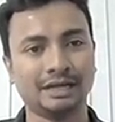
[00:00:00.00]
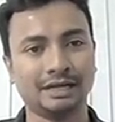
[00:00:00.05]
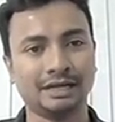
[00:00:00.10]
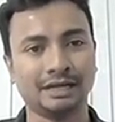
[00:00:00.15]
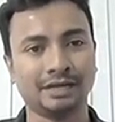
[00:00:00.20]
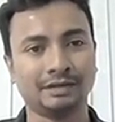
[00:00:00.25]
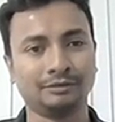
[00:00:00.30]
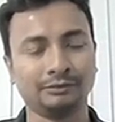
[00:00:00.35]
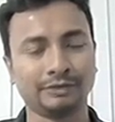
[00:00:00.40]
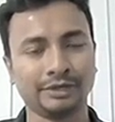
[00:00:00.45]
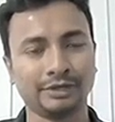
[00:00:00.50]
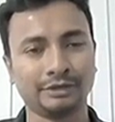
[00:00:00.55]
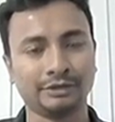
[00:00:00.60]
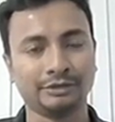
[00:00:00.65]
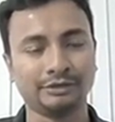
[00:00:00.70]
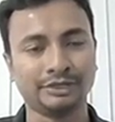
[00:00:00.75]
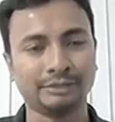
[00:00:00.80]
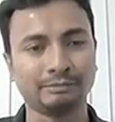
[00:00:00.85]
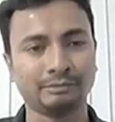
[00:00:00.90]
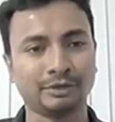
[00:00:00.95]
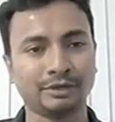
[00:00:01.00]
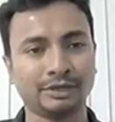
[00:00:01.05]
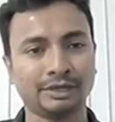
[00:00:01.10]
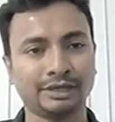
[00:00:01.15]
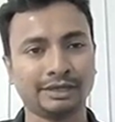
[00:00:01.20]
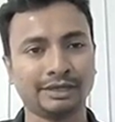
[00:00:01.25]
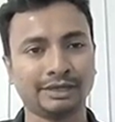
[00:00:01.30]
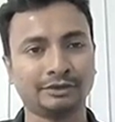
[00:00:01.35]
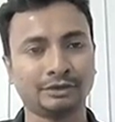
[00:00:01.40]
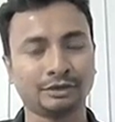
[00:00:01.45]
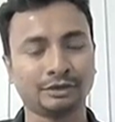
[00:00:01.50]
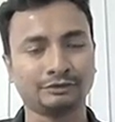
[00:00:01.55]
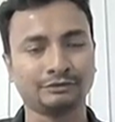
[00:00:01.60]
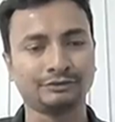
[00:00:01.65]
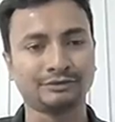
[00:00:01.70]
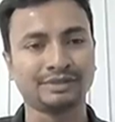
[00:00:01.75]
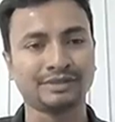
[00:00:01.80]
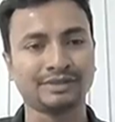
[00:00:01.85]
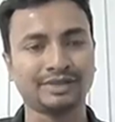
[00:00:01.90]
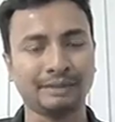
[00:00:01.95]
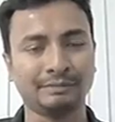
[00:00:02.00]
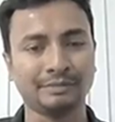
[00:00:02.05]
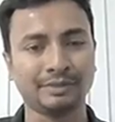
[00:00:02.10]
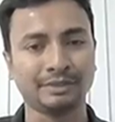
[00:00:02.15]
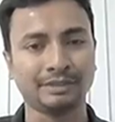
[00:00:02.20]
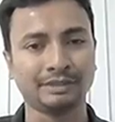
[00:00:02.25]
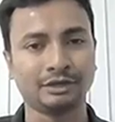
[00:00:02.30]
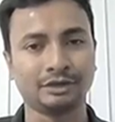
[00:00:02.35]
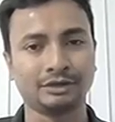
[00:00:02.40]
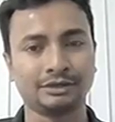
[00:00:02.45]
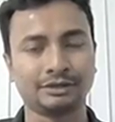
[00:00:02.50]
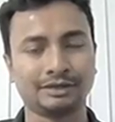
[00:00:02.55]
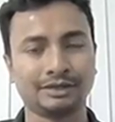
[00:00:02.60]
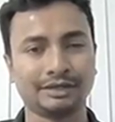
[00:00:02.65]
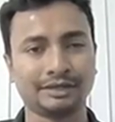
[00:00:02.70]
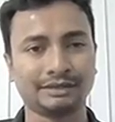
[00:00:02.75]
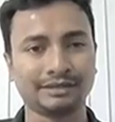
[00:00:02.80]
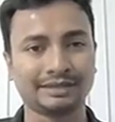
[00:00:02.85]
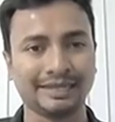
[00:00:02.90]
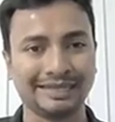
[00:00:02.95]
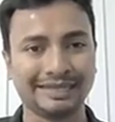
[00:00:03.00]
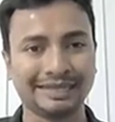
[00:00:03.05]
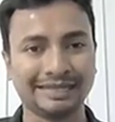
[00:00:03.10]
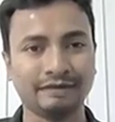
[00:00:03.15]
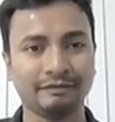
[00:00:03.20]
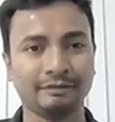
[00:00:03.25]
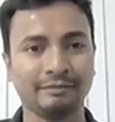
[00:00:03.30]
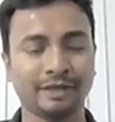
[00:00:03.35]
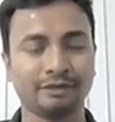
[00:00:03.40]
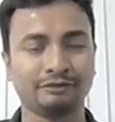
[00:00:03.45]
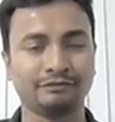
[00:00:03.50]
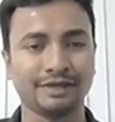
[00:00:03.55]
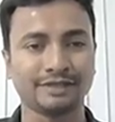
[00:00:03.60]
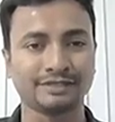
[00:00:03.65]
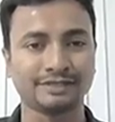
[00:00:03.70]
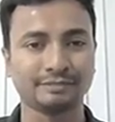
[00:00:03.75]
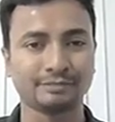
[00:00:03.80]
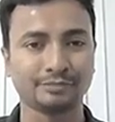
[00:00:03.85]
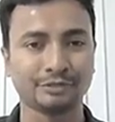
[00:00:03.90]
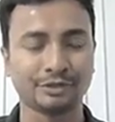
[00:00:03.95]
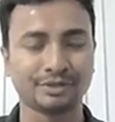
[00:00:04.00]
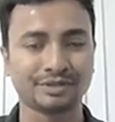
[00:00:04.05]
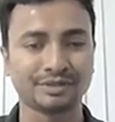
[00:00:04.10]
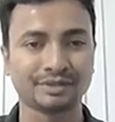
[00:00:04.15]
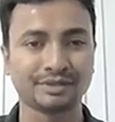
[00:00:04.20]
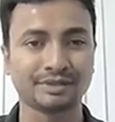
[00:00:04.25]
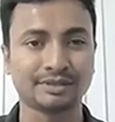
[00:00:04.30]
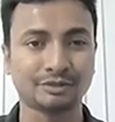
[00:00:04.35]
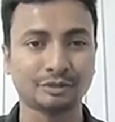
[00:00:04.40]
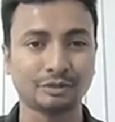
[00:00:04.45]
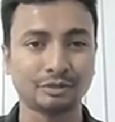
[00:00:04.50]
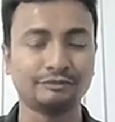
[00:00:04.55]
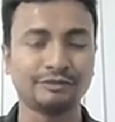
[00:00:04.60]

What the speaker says: And we are going to deploy a lot of this capital on scaling our manufacturing processes,